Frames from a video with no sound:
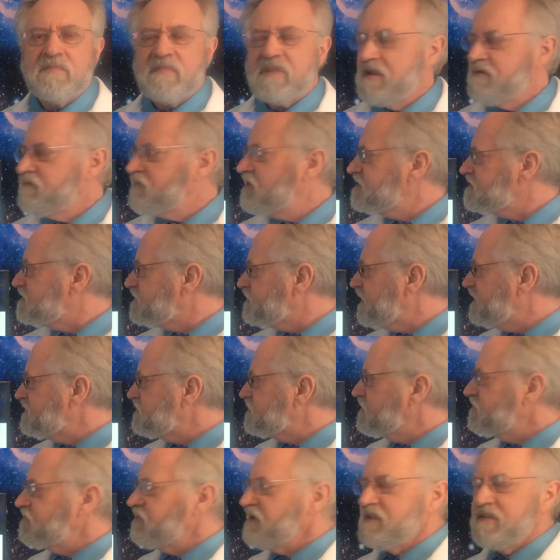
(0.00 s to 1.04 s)
And what
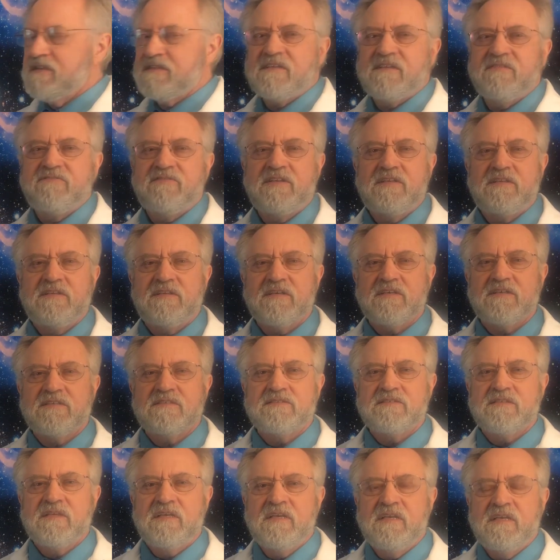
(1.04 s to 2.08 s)
special relativity
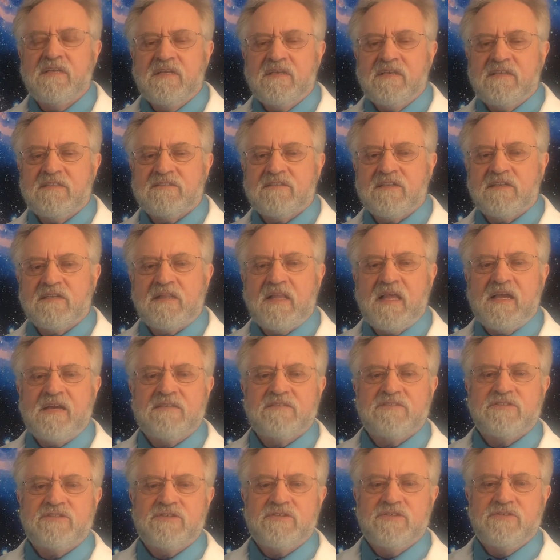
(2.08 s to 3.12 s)
does is it
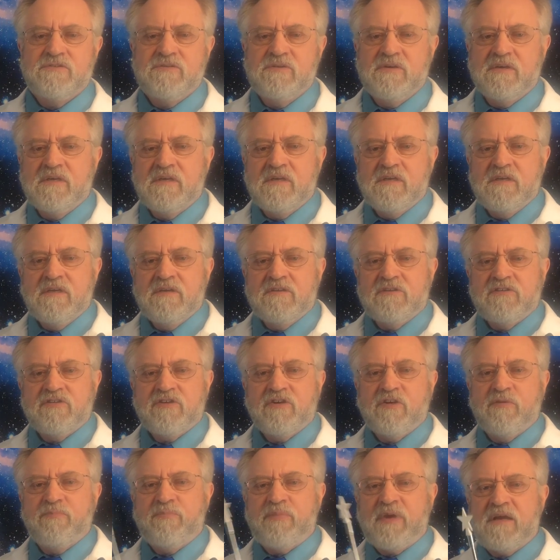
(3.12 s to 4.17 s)
allows you to
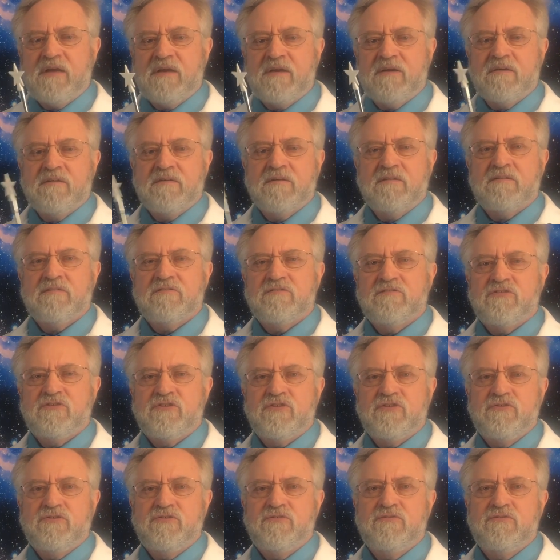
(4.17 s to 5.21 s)
compare
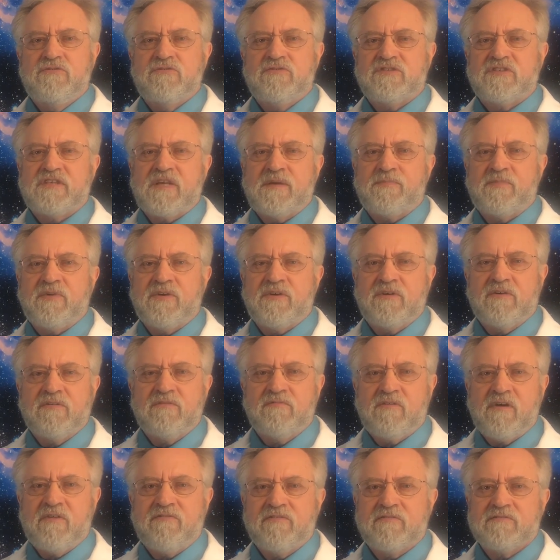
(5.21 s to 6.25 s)
two separate
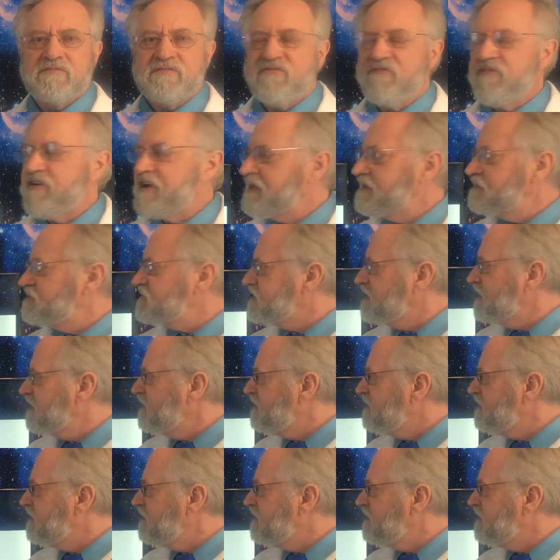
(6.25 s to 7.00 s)
reference frames.